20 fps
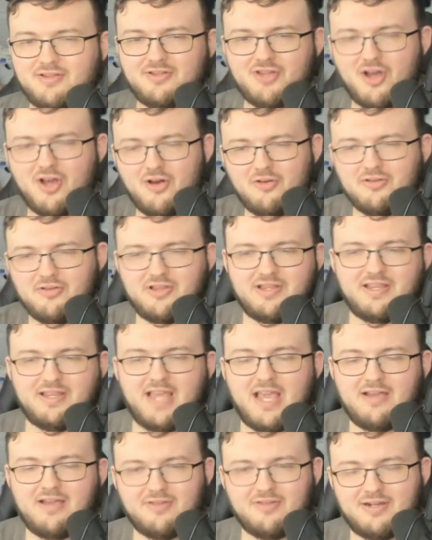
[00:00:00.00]
so
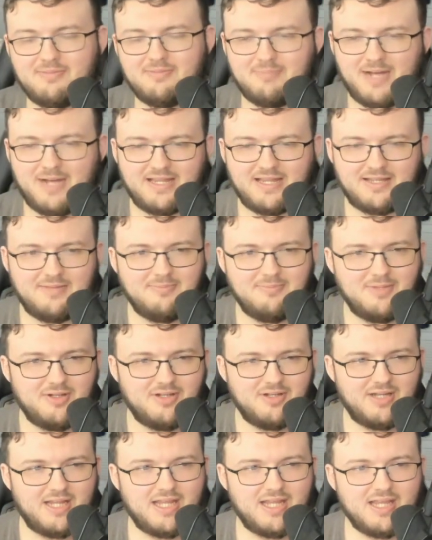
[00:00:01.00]
sacred by the
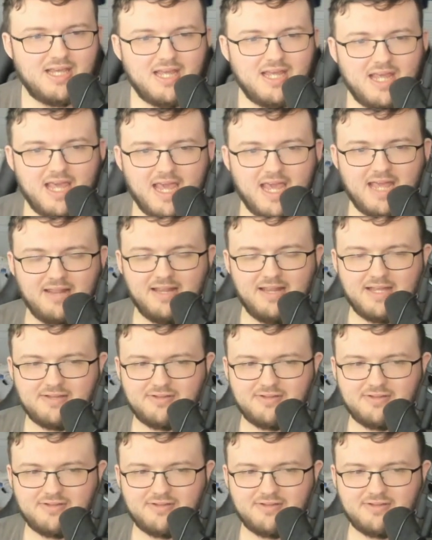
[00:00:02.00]
community and like